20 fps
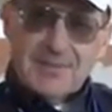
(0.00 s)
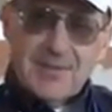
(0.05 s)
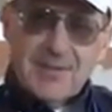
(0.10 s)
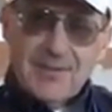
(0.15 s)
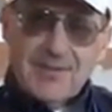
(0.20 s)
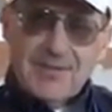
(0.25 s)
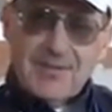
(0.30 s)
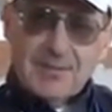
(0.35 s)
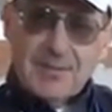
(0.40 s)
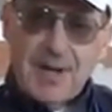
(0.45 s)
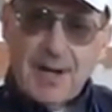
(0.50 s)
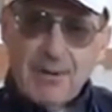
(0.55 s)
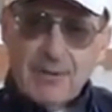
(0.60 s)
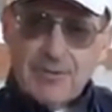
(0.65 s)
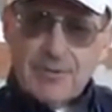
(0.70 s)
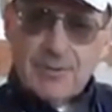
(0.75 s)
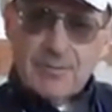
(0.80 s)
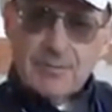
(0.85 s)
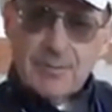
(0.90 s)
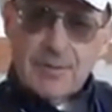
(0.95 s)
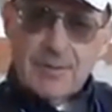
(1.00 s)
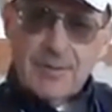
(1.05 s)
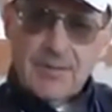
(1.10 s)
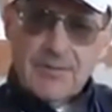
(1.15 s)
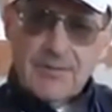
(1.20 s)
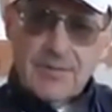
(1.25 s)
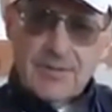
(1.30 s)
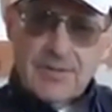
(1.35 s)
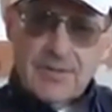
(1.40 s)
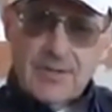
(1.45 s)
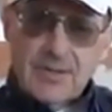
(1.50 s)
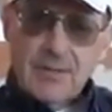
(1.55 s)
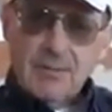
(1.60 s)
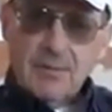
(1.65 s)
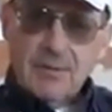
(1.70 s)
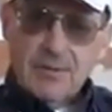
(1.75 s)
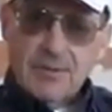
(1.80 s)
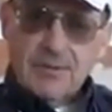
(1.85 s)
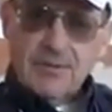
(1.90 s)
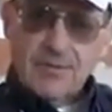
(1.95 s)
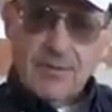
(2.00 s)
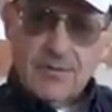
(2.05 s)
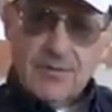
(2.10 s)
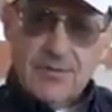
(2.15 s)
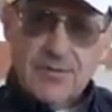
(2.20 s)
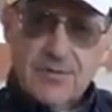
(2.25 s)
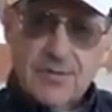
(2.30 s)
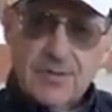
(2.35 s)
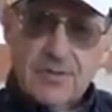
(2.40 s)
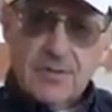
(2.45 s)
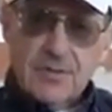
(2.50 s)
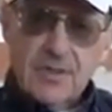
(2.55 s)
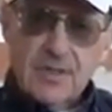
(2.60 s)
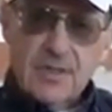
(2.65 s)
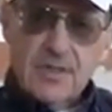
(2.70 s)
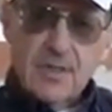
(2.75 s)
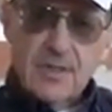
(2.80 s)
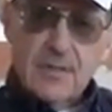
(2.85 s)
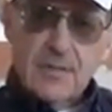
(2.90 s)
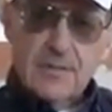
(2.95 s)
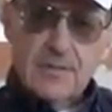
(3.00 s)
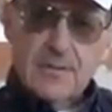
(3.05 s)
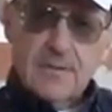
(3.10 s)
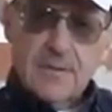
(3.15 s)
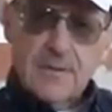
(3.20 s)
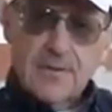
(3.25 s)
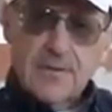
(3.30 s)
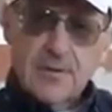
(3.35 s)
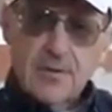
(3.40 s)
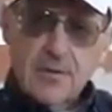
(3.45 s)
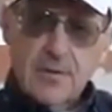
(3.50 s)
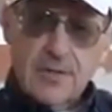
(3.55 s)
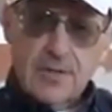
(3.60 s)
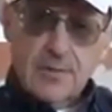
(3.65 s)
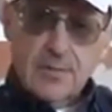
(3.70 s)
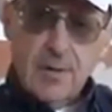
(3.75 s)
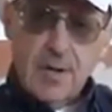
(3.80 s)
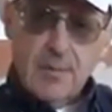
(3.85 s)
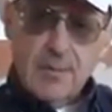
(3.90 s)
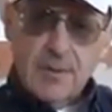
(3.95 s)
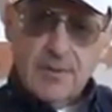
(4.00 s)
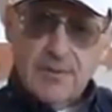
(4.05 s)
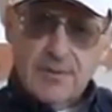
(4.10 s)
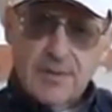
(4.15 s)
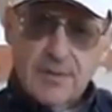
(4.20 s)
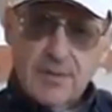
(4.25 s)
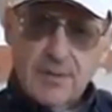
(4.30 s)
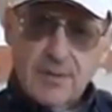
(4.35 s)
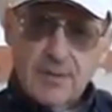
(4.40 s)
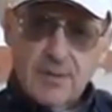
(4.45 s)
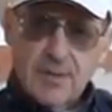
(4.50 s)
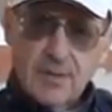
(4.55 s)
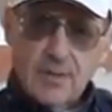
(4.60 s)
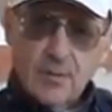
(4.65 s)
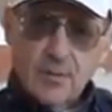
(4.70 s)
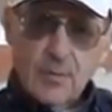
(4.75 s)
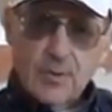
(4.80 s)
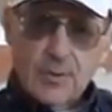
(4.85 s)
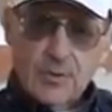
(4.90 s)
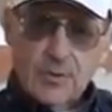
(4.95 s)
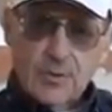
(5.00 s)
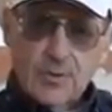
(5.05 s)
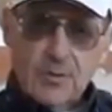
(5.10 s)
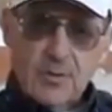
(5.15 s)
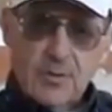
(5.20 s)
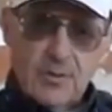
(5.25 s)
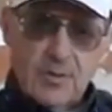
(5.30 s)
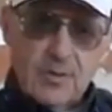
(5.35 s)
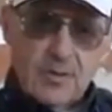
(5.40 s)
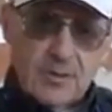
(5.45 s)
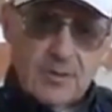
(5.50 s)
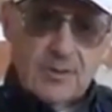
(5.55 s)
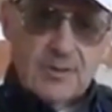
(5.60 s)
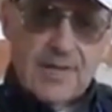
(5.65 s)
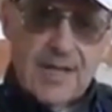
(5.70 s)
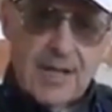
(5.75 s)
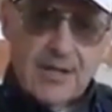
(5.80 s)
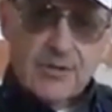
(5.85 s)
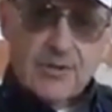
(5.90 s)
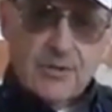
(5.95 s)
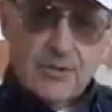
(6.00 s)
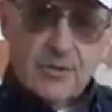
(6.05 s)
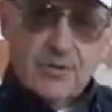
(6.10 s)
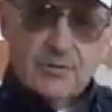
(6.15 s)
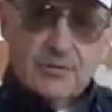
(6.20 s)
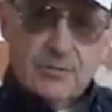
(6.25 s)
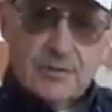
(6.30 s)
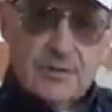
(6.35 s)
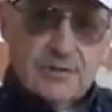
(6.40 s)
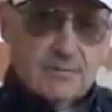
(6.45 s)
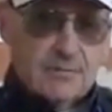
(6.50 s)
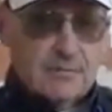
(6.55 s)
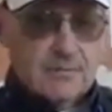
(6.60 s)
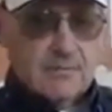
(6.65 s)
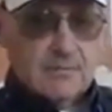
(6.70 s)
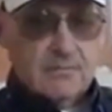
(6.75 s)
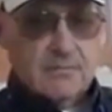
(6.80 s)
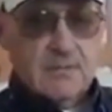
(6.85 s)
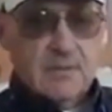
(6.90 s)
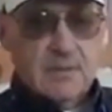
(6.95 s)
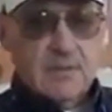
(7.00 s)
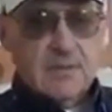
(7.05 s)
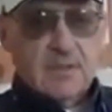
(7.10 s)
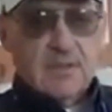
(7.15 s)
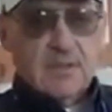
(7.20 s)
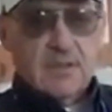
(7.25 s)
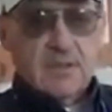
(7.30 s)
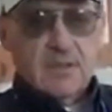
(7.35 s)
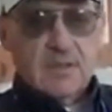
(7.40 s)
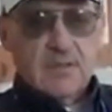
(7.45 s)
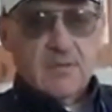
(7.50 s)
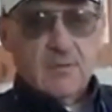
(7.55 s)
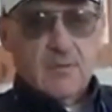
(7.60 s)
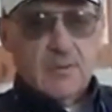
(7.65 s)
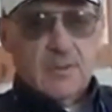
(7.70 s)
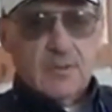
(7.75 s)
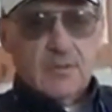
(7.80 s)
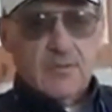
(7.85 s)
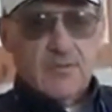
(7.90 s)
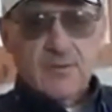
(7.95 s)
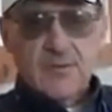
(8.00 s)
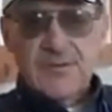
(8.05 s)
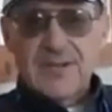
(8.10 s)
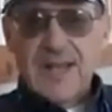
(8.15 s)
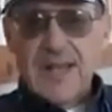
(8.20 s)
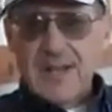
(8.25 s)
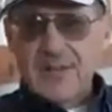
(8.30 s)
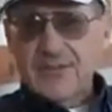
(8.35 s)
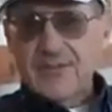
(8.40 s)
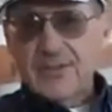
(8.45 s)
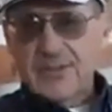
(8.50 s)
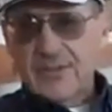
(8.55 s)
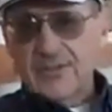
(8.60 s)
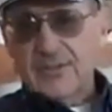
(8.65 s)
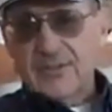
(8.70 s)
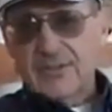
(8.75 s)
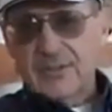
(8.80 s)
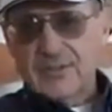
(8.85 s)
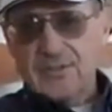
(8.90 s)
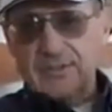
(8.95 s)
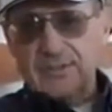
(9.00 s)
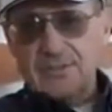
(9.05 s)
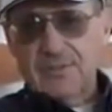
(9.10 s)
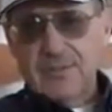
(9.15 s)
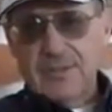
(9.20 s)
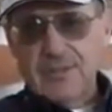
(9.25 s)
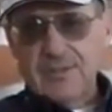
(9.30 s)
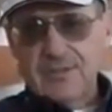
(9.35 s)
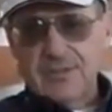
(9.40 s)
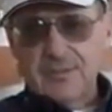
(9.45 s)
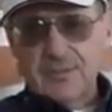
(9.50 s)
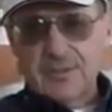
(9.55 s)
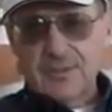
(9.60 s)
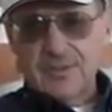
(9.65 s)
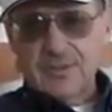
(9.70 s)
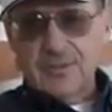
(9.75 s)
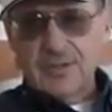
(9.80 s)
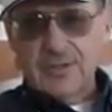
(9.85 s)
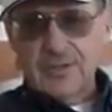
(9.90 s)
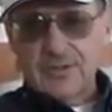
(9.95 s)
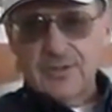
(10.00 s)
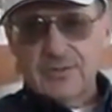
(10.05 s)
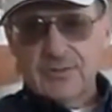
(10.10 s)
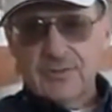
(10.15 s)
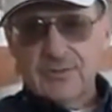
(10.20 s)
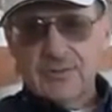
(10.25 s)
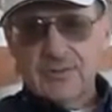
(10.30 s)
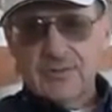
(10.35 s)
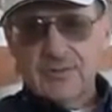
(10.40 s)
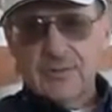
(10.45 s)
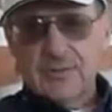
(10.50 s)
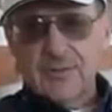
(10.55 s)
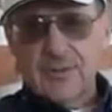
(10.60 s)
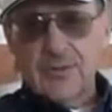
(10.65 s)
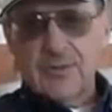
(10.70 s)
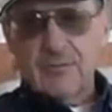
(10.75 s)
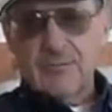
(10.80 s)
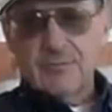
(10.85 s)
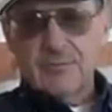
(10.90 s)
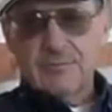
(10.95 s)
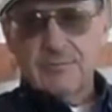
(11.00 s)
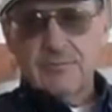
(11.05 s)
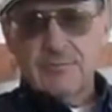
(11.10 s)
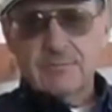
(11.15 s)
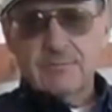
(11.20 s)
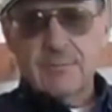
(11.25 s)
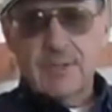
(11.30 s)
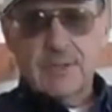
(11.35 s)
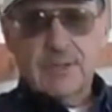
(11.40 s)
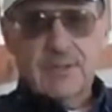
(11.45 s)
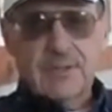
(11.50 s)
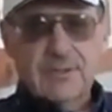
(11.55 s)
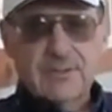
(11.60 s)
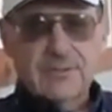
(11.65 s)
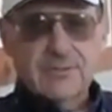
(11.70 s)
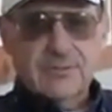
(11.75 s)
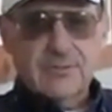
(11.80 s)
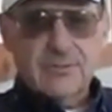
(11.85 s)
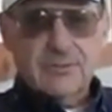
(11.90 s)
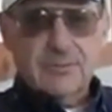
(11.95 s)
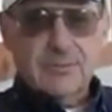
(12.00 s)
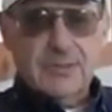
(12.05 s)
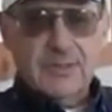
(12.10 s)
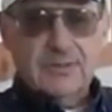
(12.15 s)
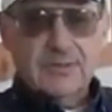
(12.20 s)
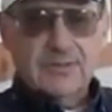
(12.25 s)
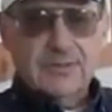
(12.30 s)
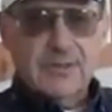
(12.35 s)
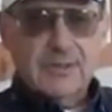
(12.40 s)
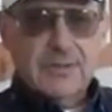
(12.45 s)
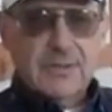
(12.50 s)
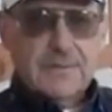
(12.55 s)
Because the powers that be at the Emory University and the Yerkes Primate Center, which were national, working for NASA, the Space Administration. These are their monkeys for space.